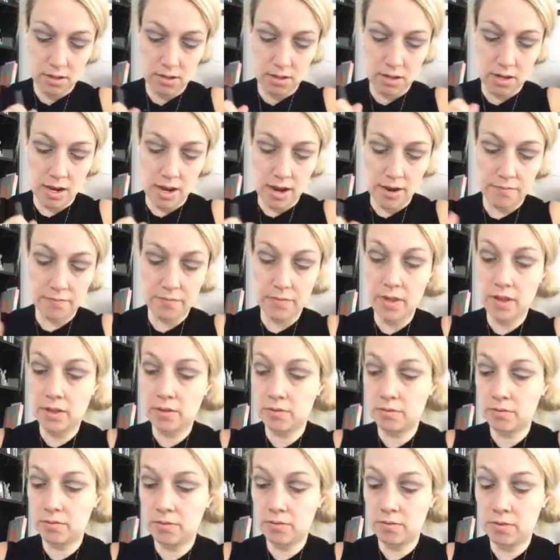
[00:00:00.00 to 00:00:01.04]
Yeah.
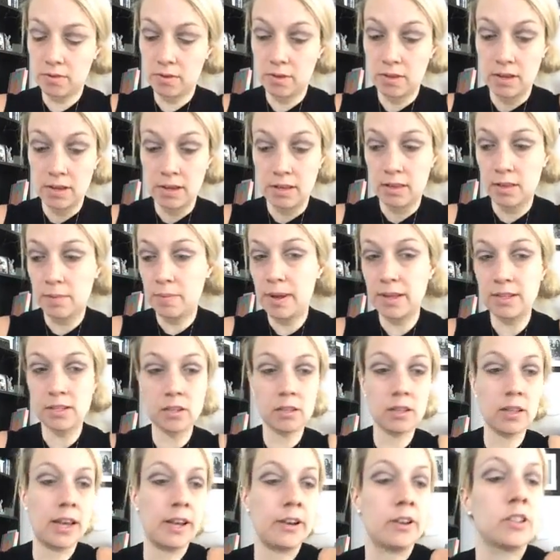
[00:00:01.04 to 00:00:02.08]
The
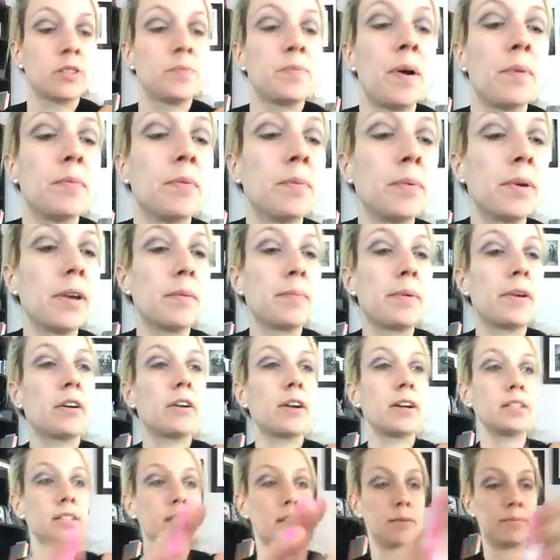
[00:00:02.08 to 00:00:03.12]
pencil liner is probably a
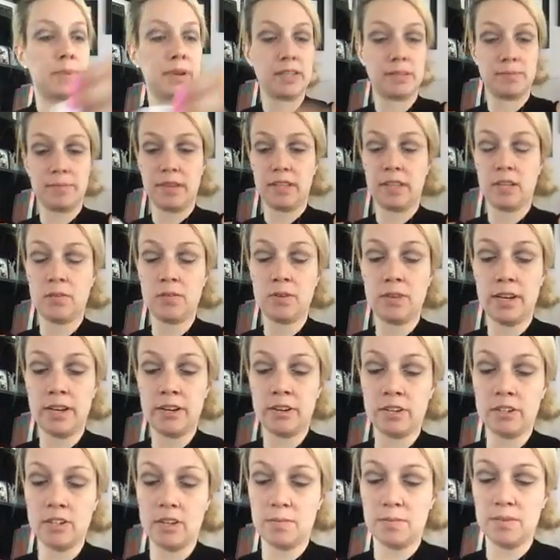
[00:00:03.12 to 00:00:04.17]
better idea because my liquid
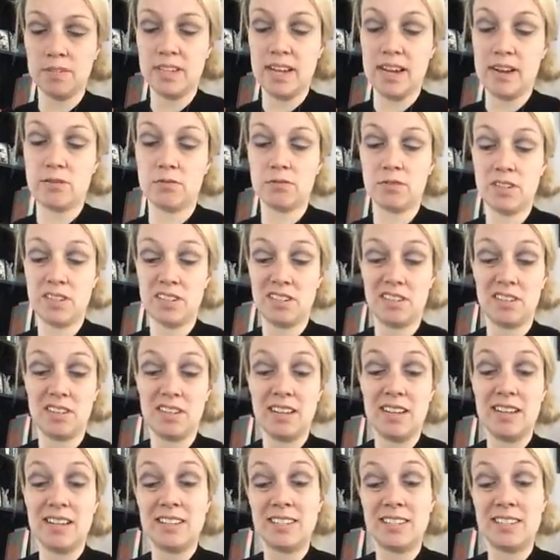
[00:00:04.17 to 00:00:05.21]
liner is almost out.
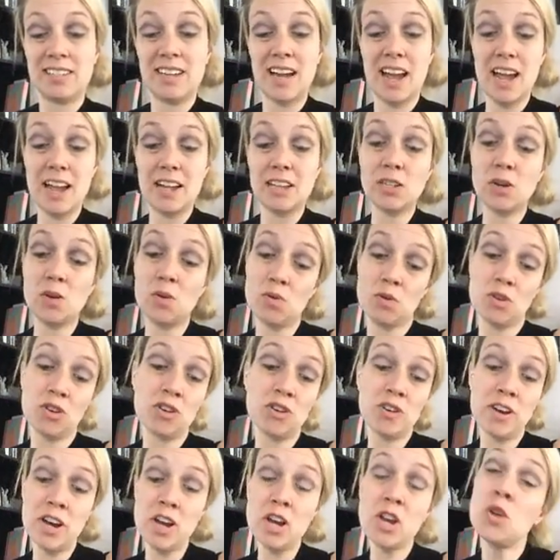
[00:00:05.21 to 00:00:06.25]
It's time to
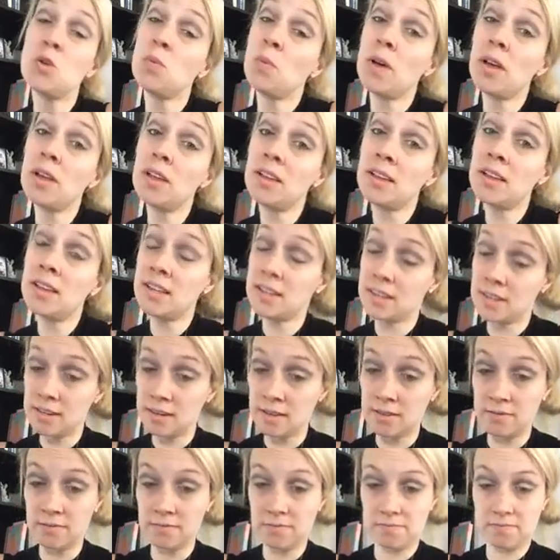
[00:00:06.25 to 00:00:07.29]
order a new
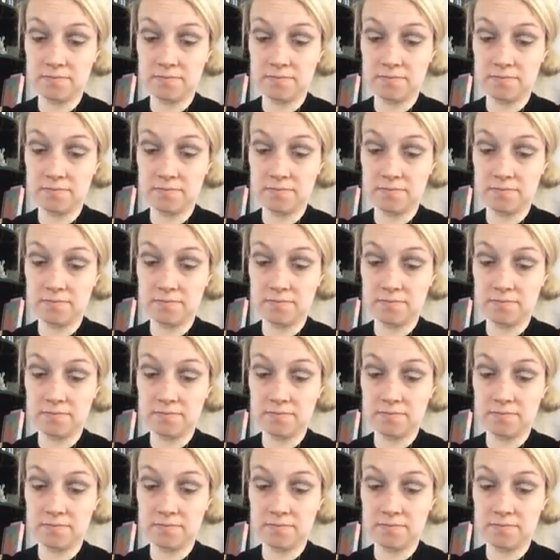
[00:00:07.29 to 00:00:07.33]
one.